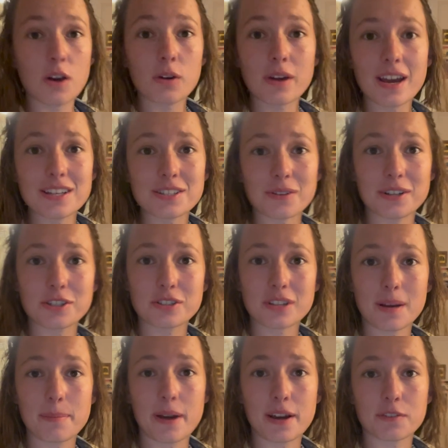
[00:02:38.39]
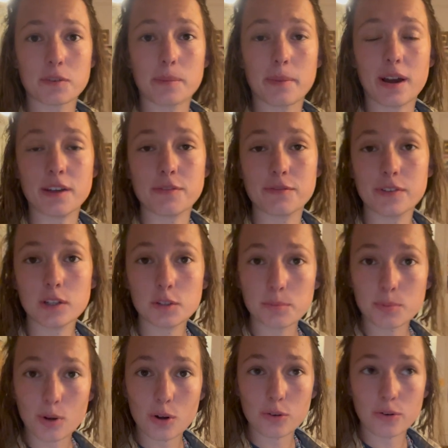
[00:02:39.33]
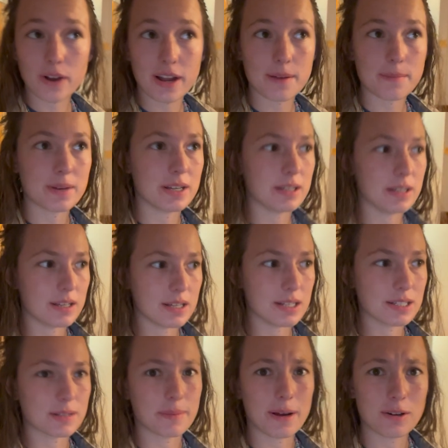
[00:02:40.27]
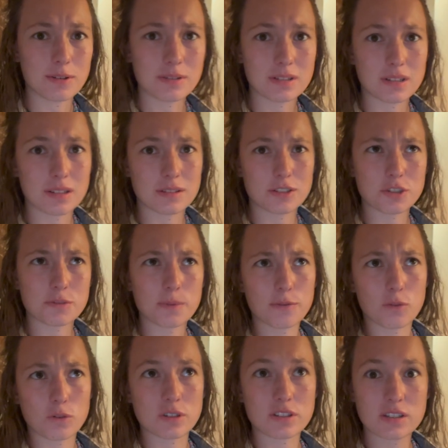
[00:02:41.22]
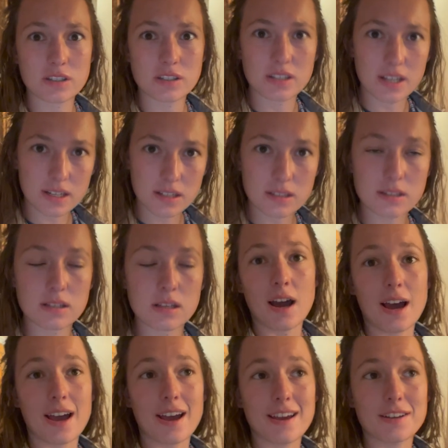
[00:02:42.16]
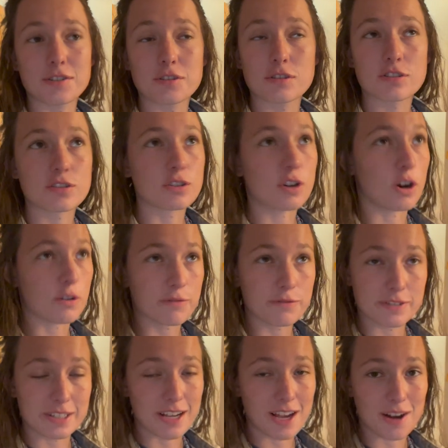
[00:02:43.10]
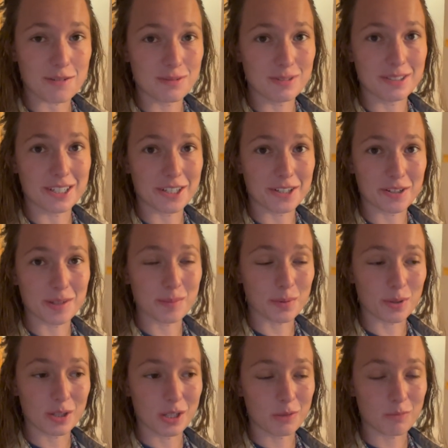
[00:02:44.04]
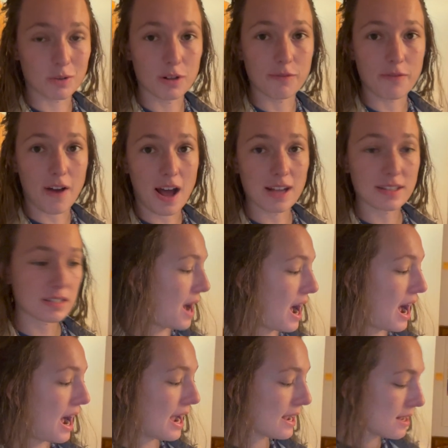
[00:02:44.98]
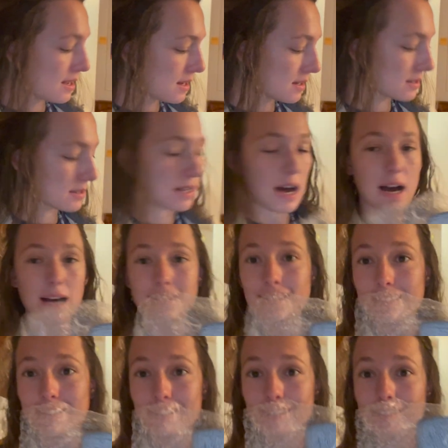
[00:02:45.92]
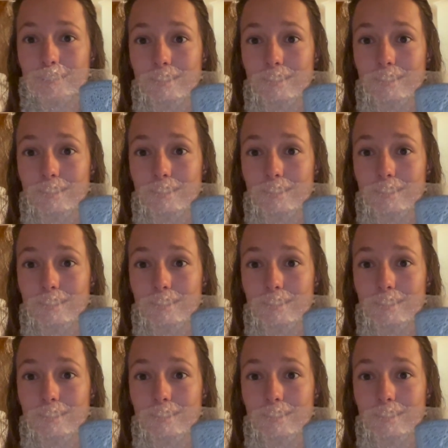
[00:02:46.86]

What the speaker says: Okay, so I just got back from my field program. It is about just before 6, I scarfed down dinner in Berlin real fast. I got this